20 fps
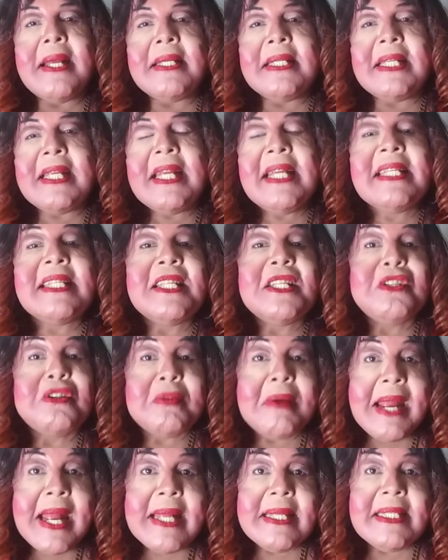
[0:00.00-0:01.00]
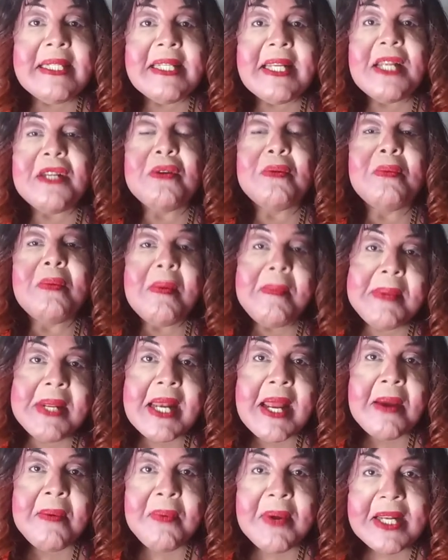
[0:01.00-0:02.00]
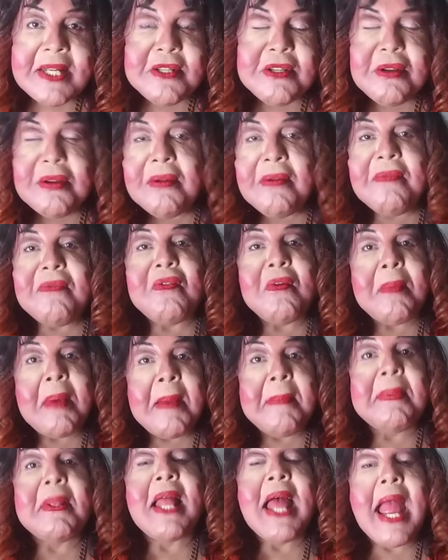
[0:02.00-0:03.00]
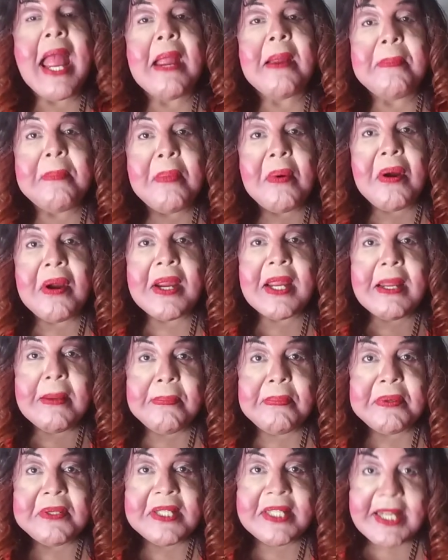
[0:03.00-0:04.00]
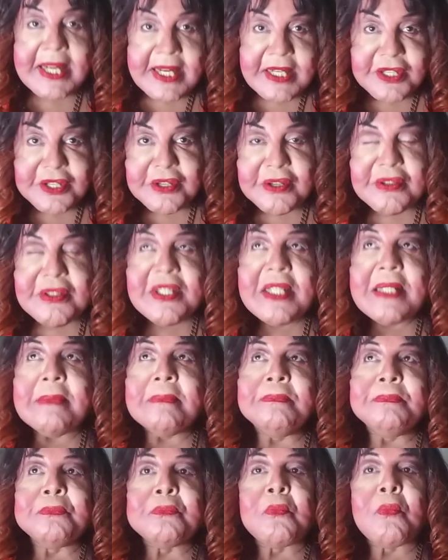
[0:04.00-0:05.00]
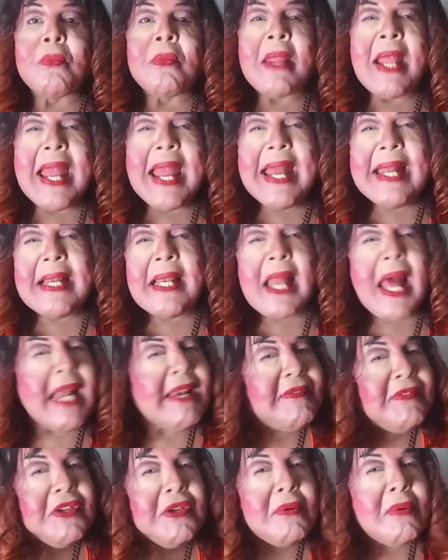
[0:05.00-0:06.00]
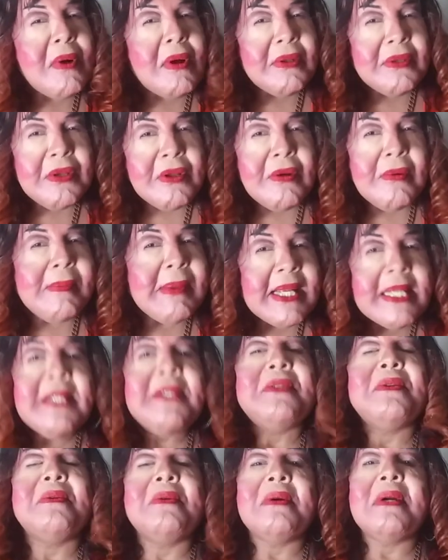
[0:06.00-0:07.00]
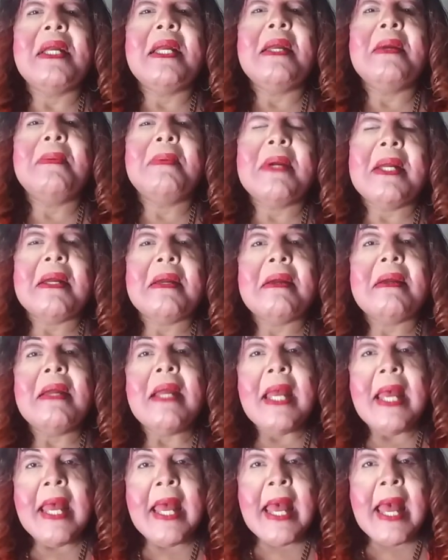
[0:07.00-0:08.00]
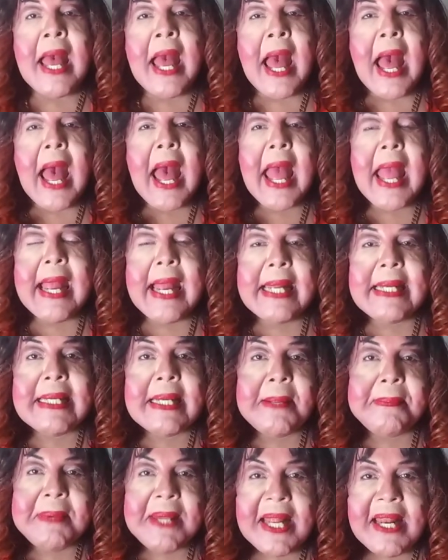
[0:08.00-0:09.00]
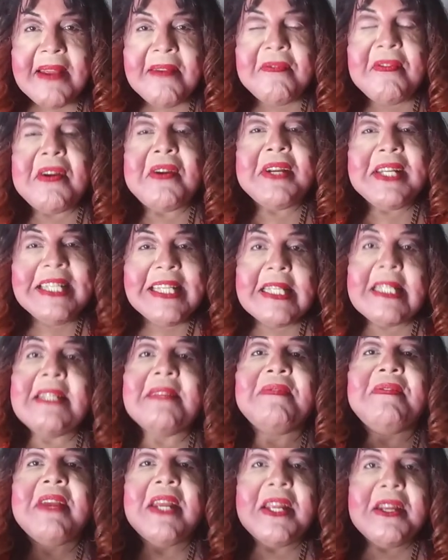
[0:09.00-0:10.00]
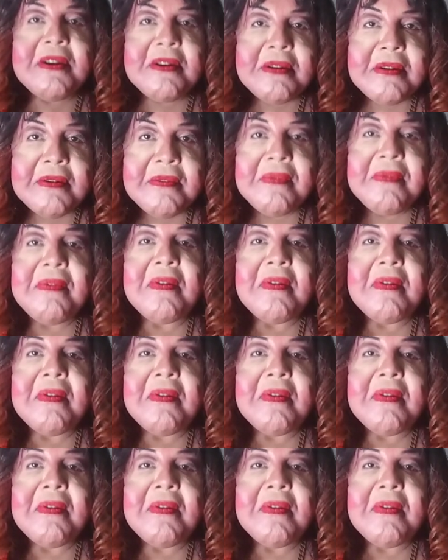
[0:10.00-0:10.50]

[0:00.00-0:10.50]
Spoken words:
She's the transgender woman I went to for my black market procedures. And a lot of you all know my story where I ended up getting very disfigured